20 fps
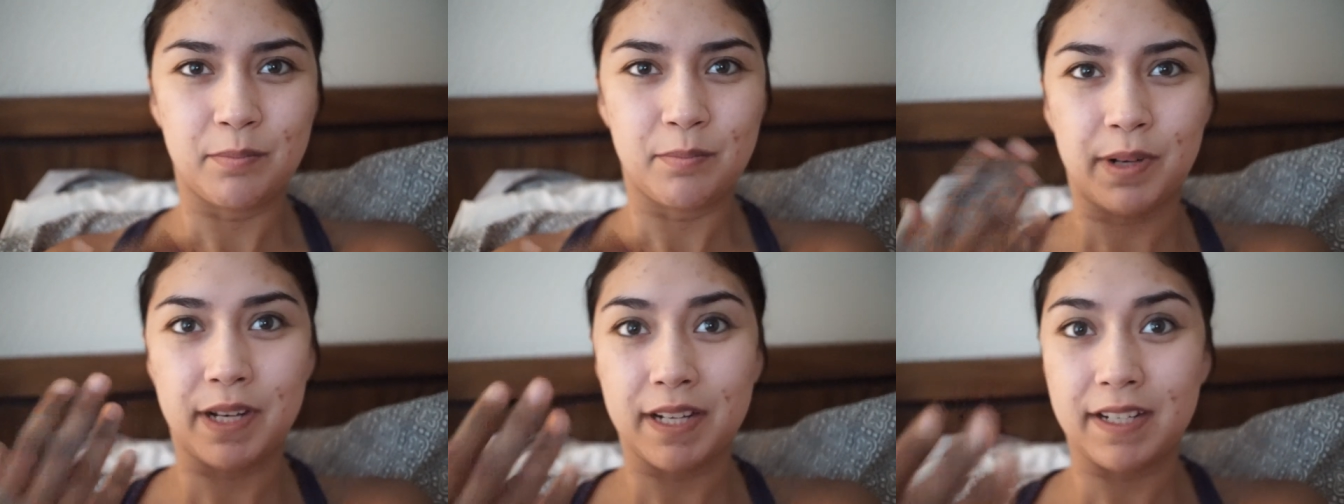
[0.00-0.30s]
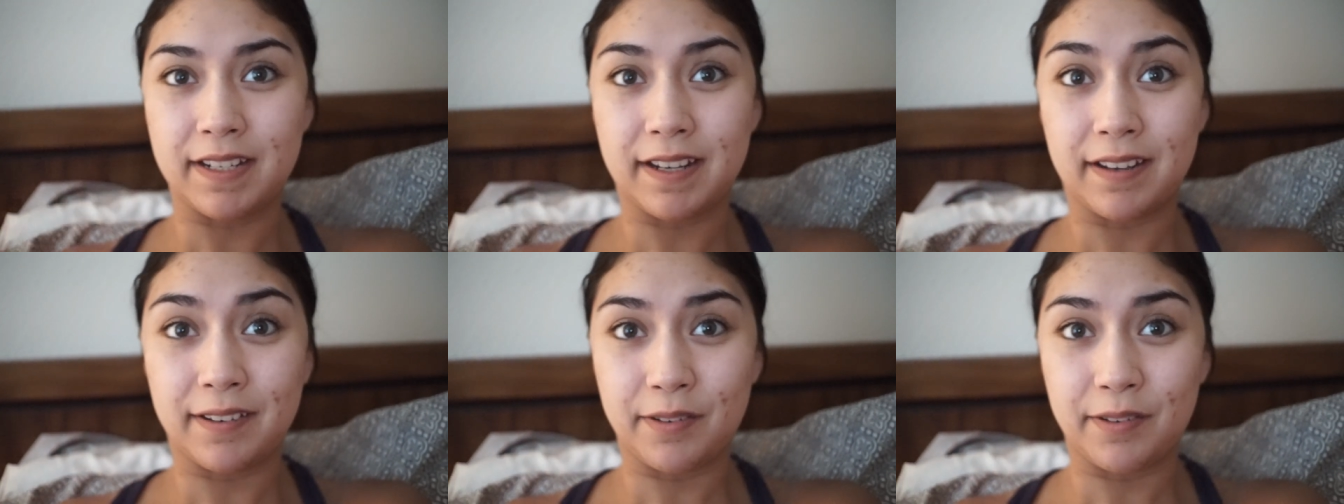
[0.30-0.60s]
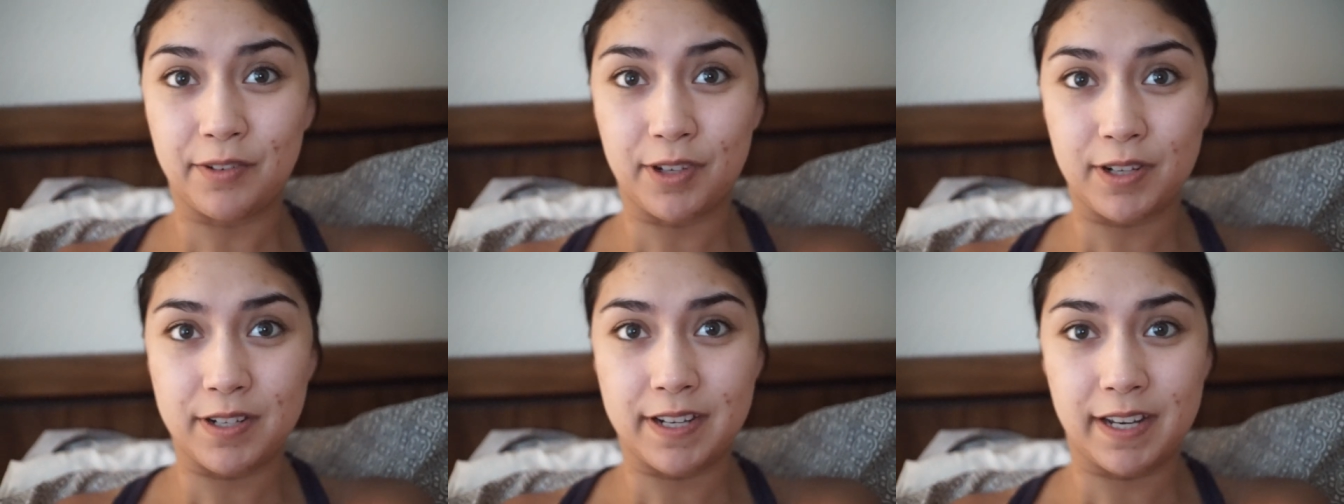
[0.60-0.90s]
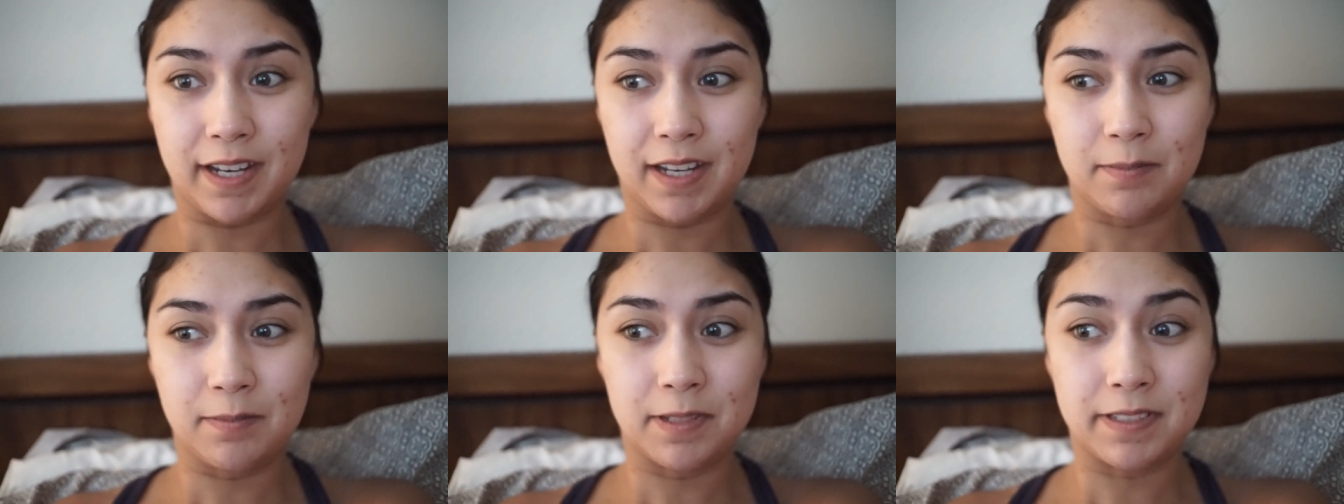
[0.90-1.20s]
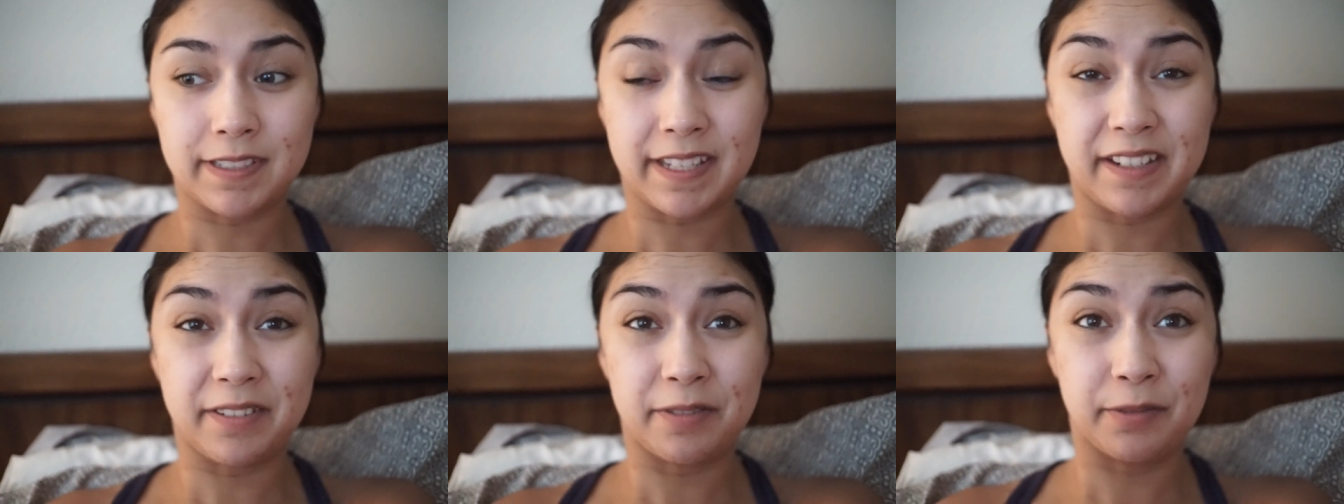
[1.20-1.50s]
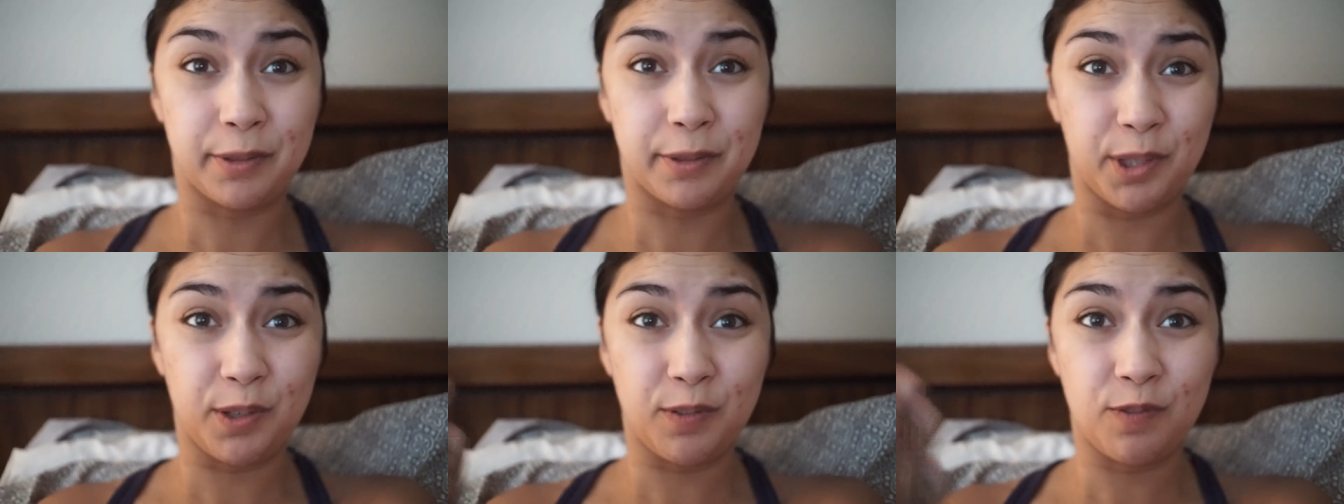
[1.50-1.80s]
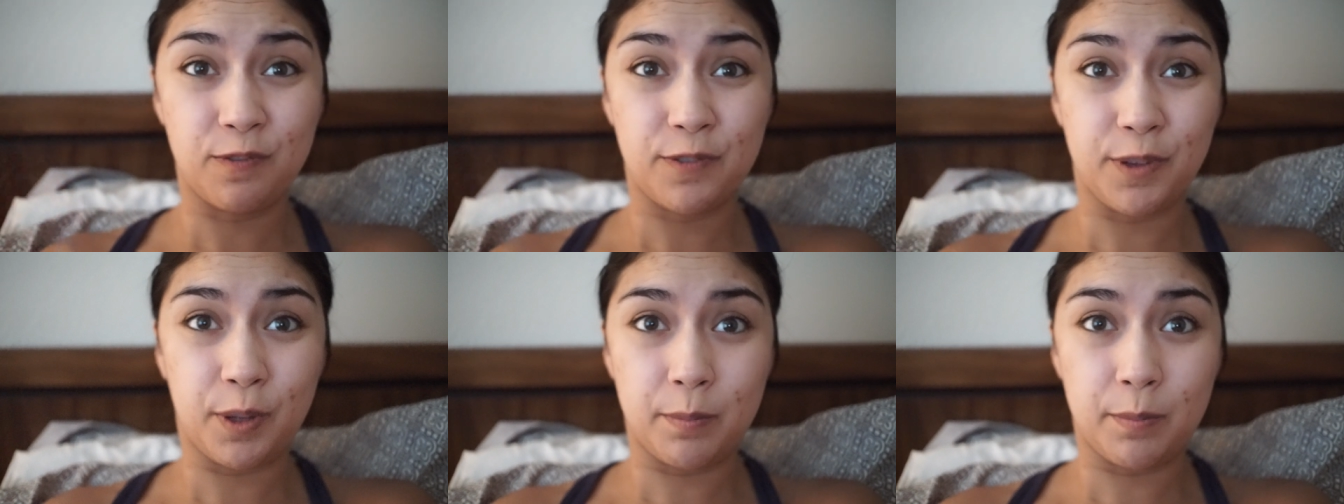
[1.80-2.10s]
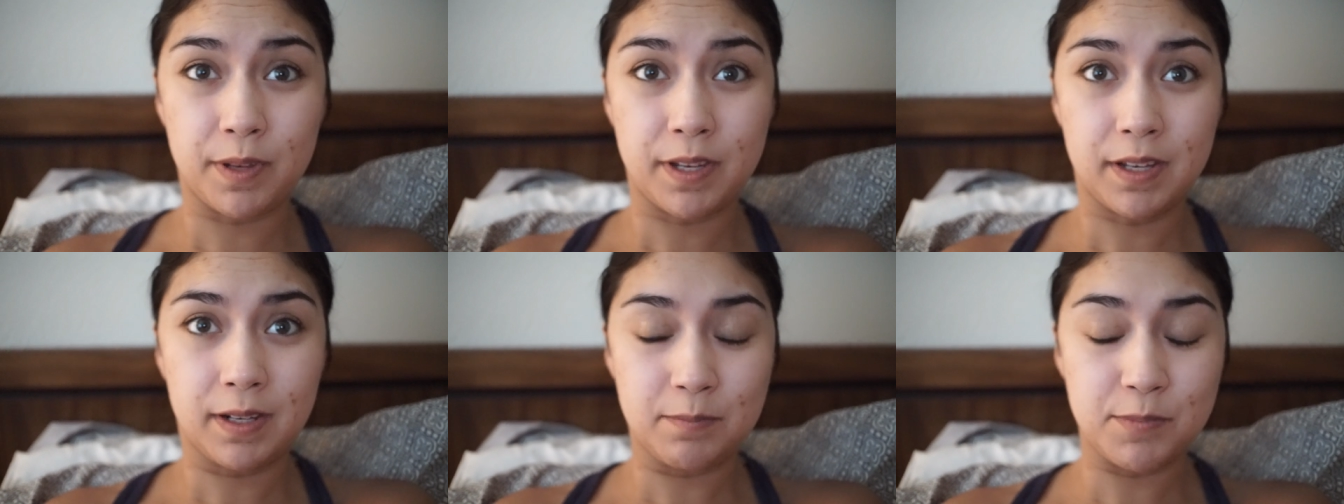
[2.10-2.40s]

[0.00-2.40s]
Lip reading: breakdown of our day because I didn't really film it.